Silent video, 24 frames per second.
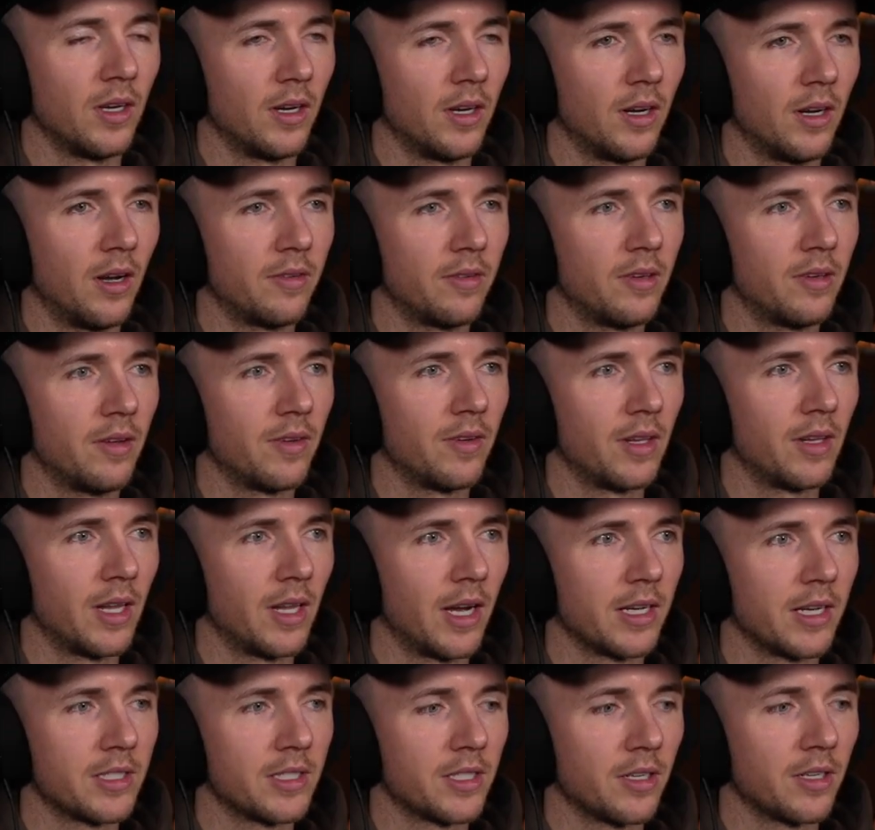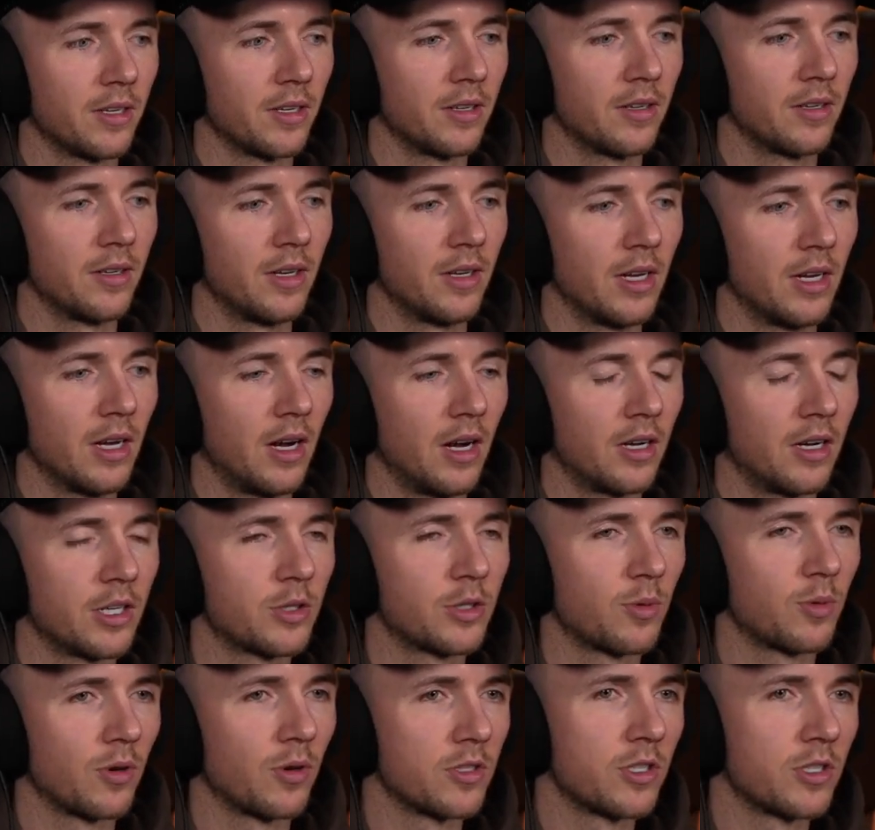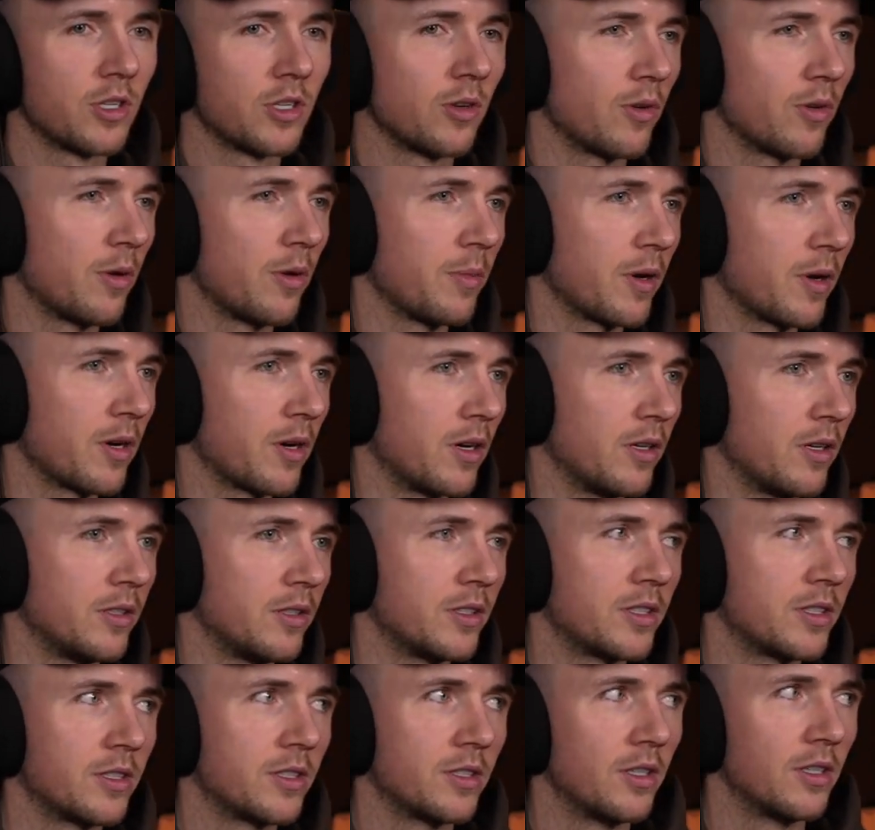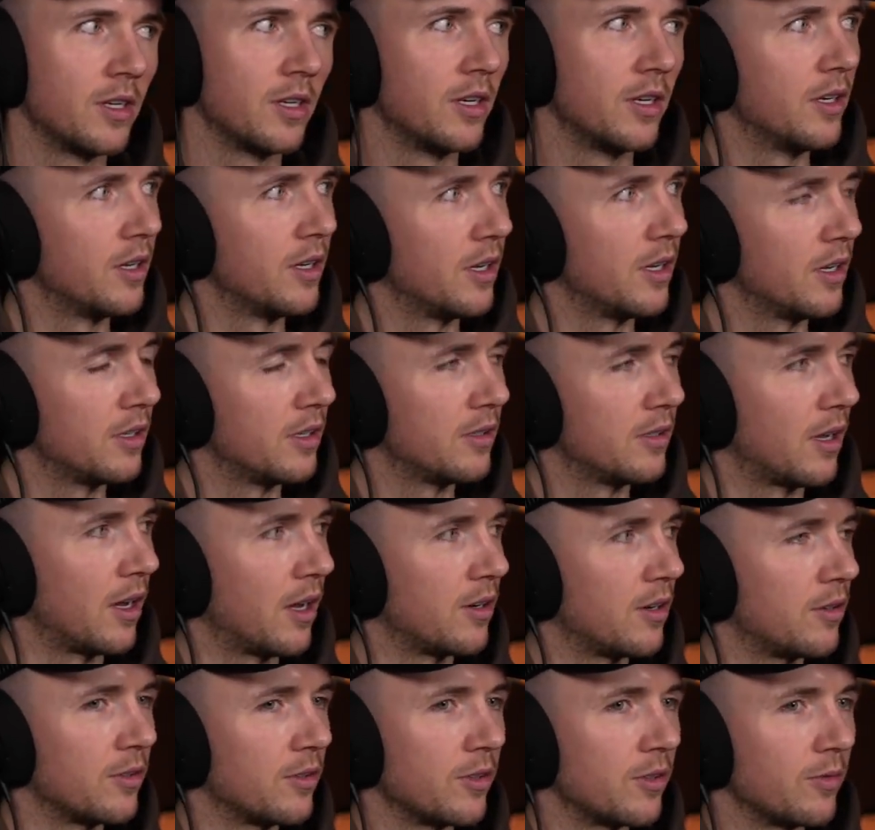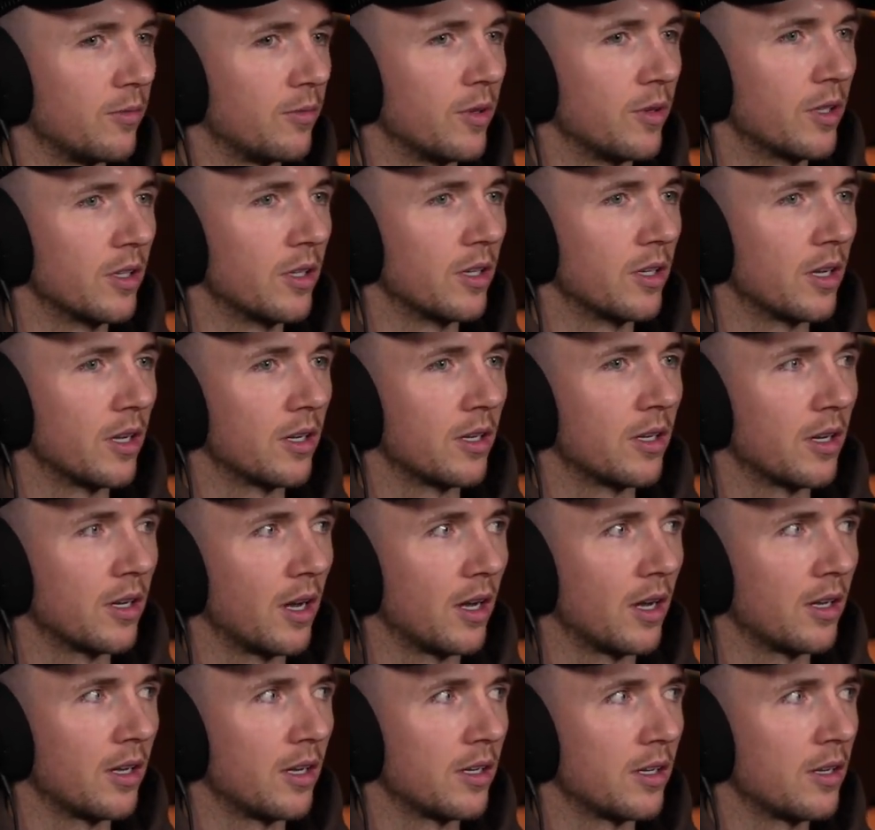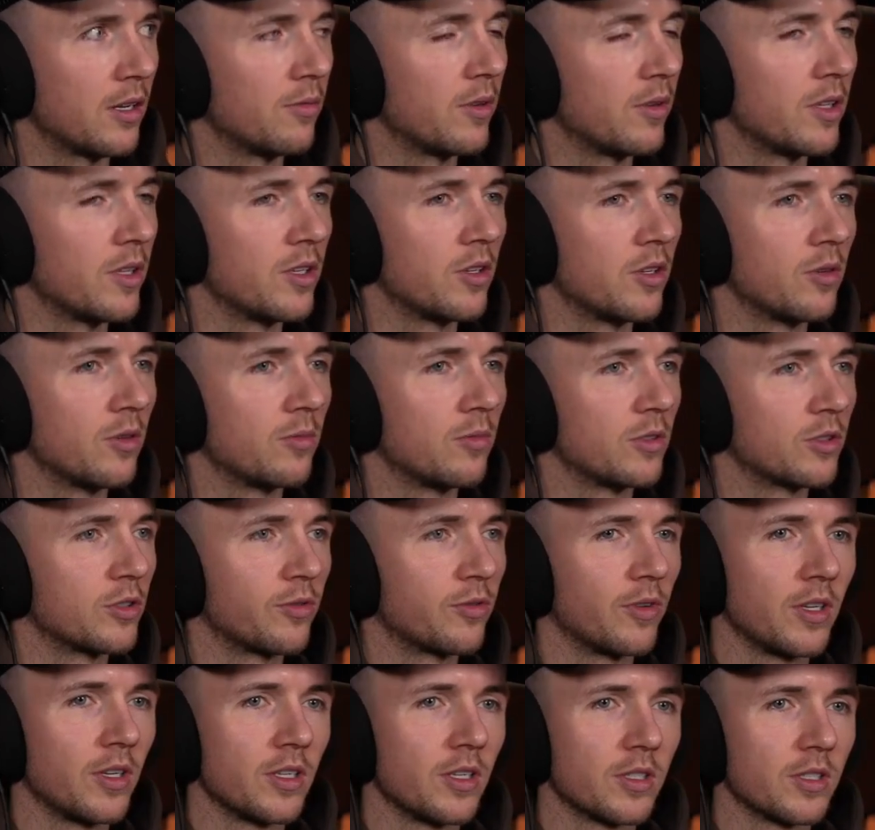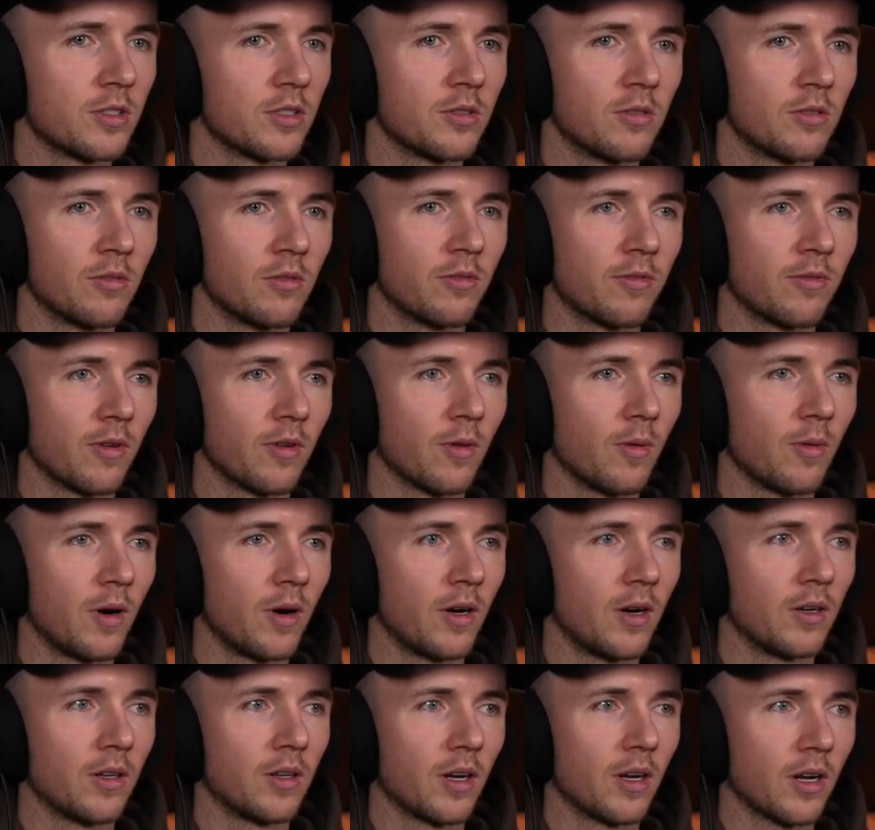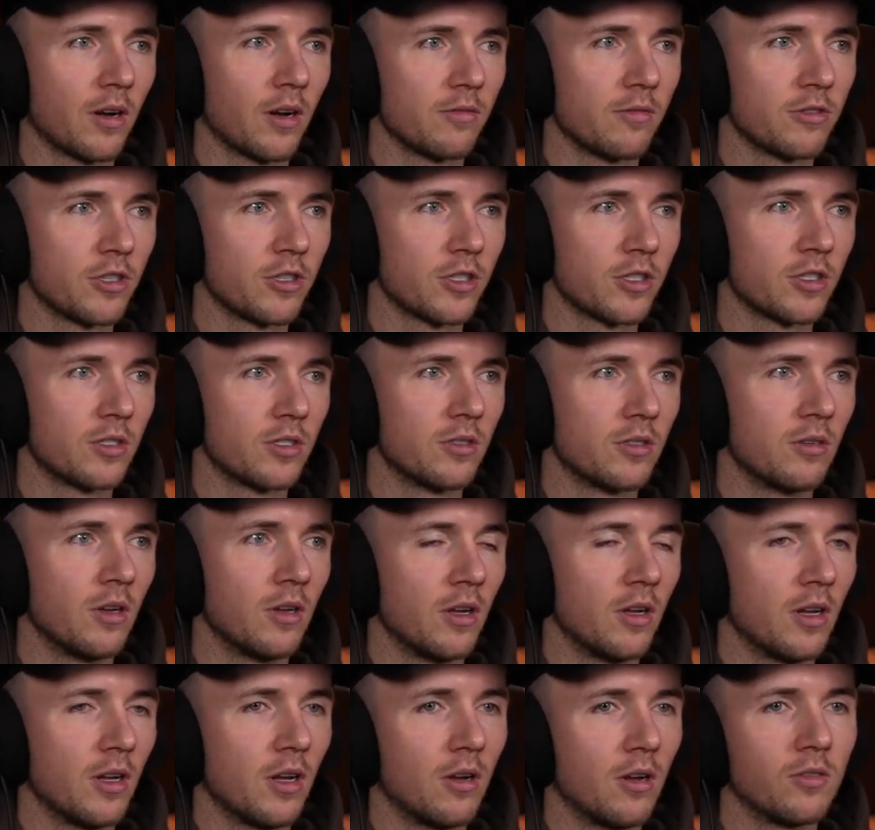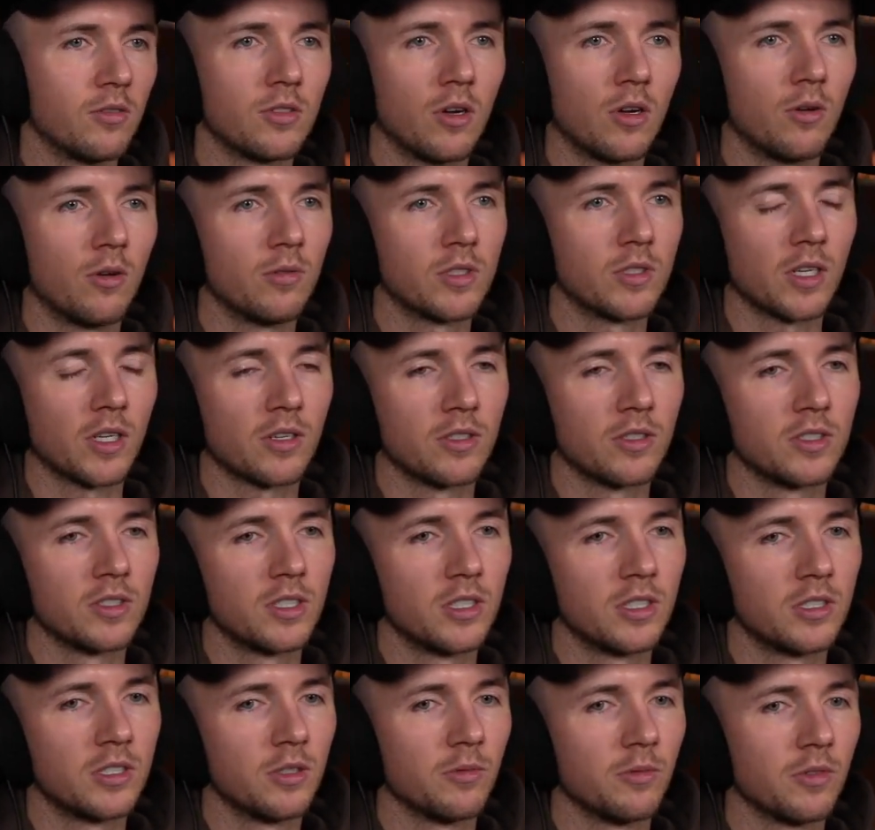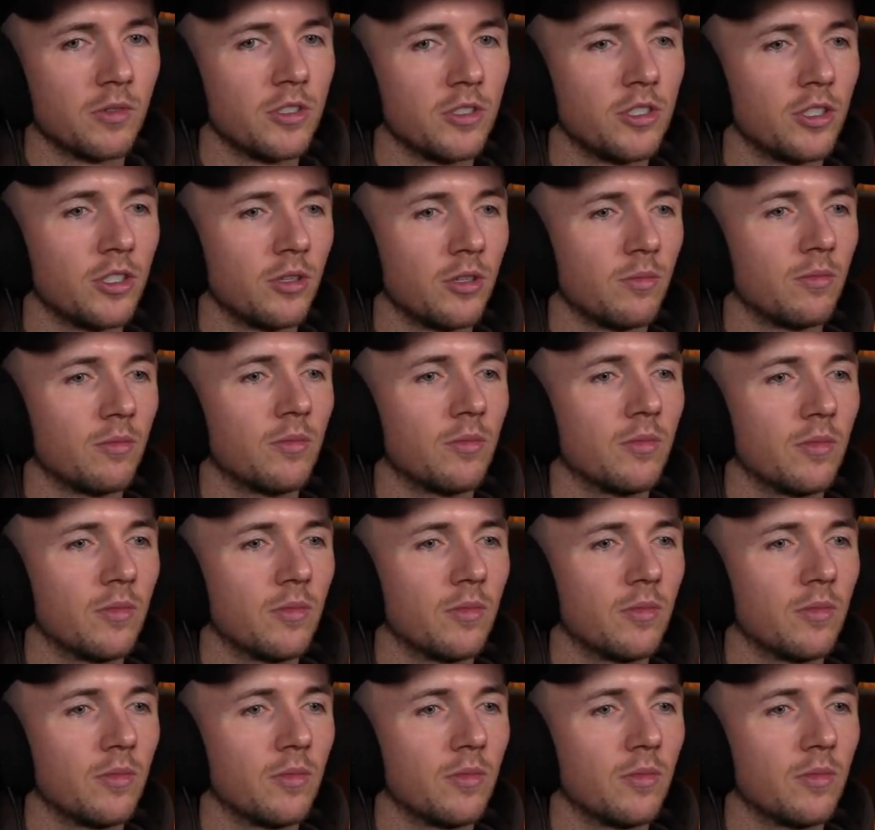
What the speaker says: I've never liked it. I just wanted to do it because I don't really, I didn't really do much fitness for a while. Like I was always like consistent with the gym.